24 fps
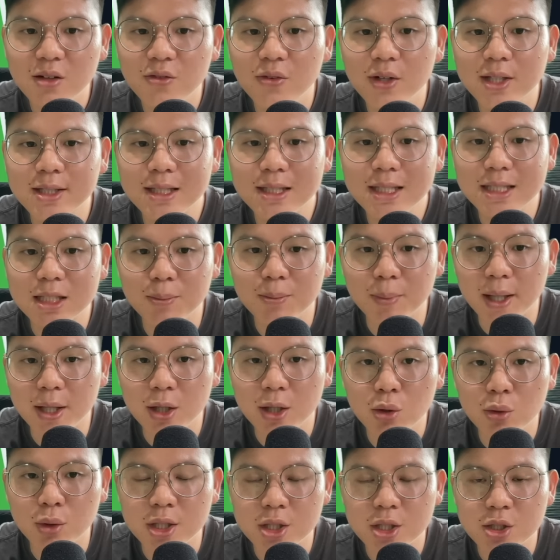Firstly,
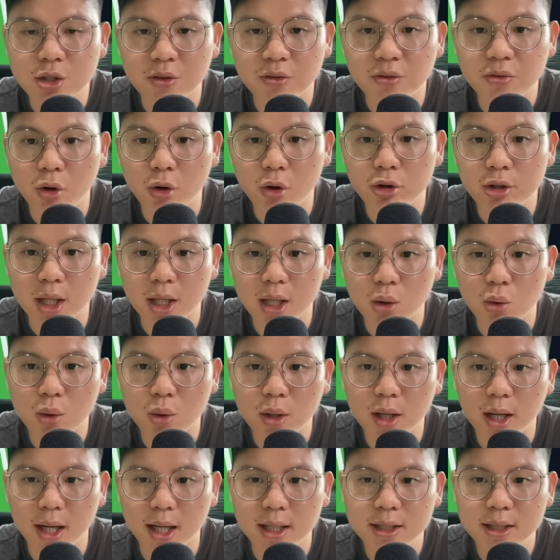Semenyo is on 4 yellow
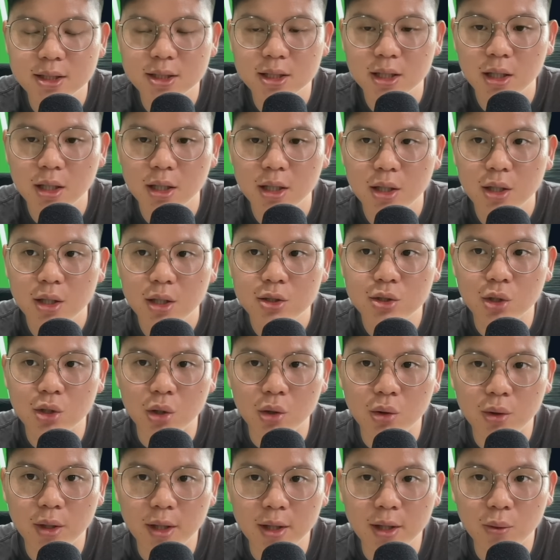cards.
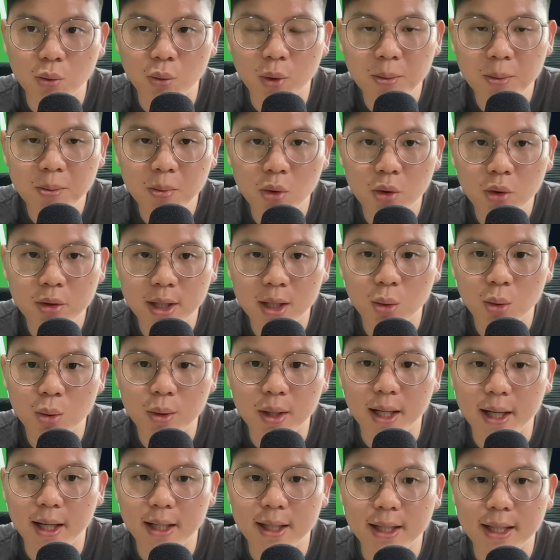So 1 more yellow
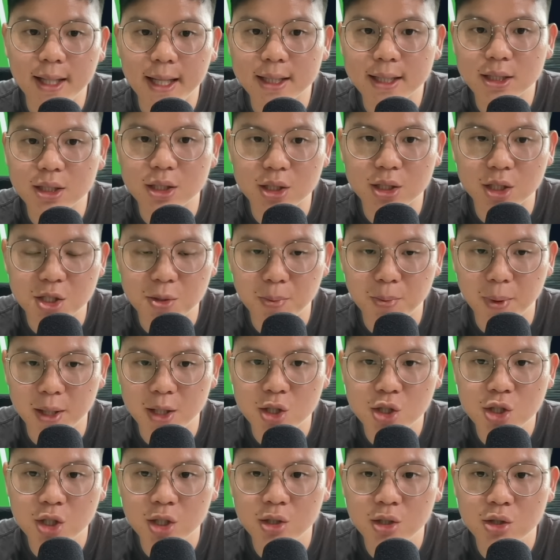card and he gets a
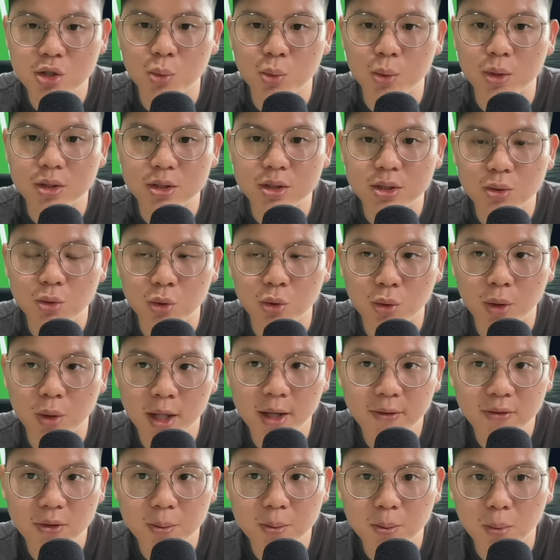suspension. So you
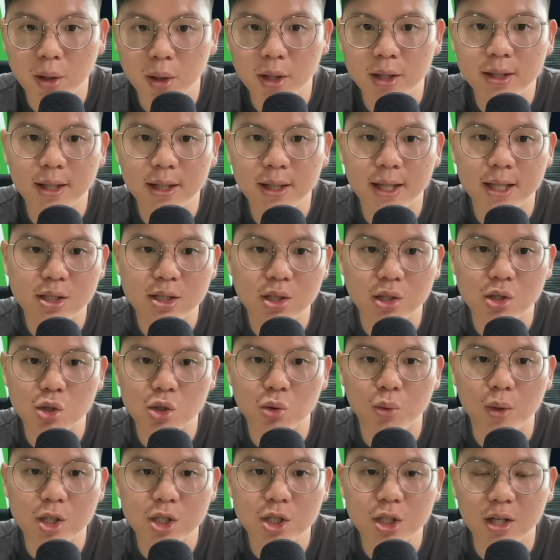have to monitor that
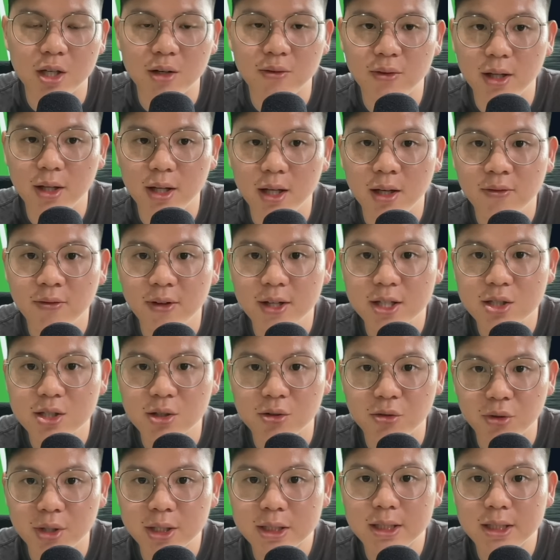situation. If it is
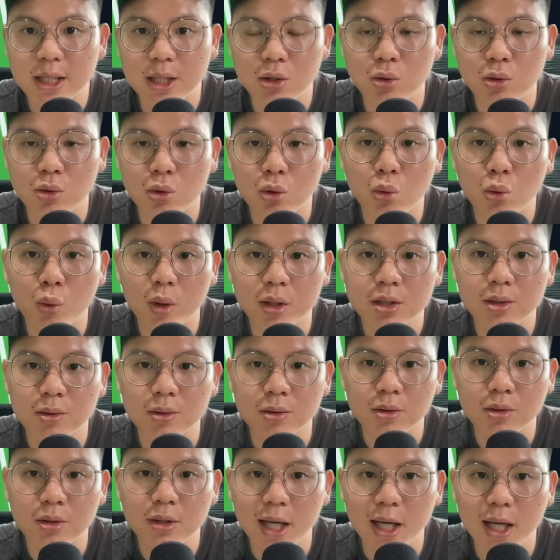a risk that you don't want
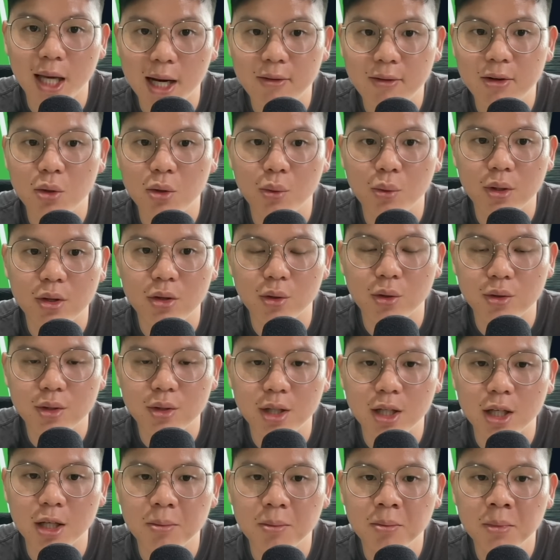to carry with your
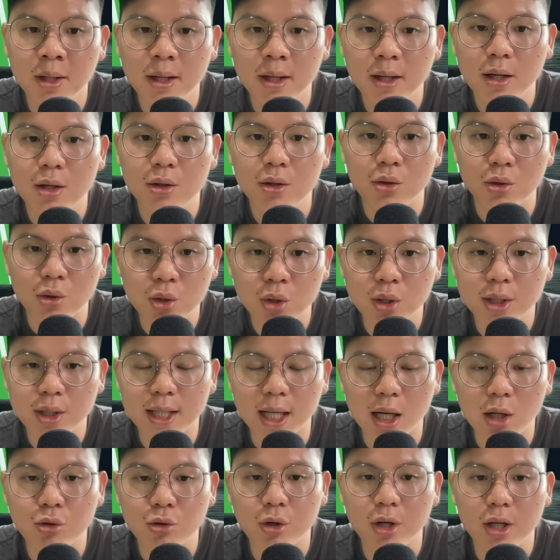team, you could
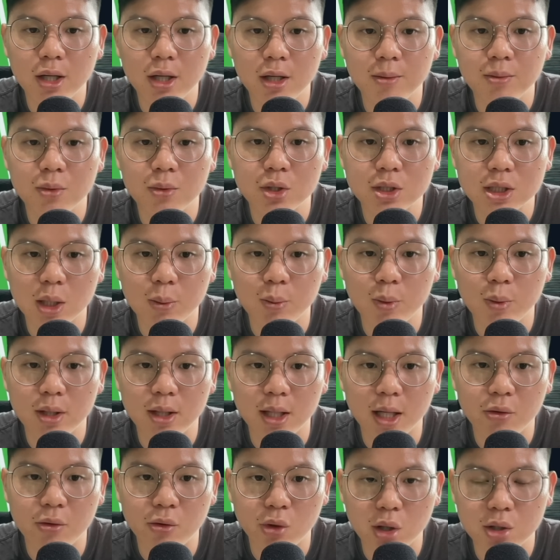downgrade him to someone
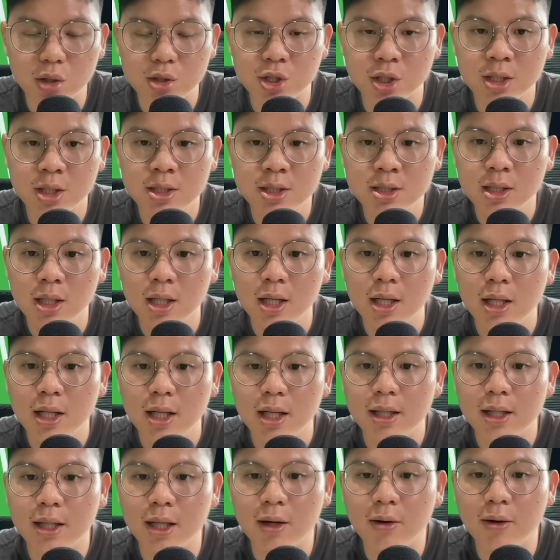like Rogers.
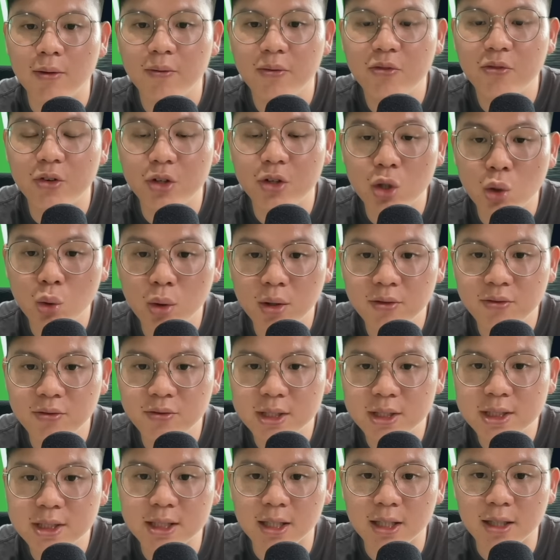Now, for Johan
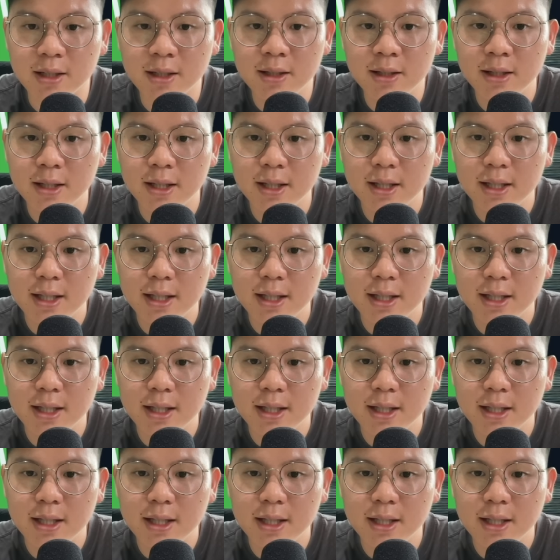Vissa,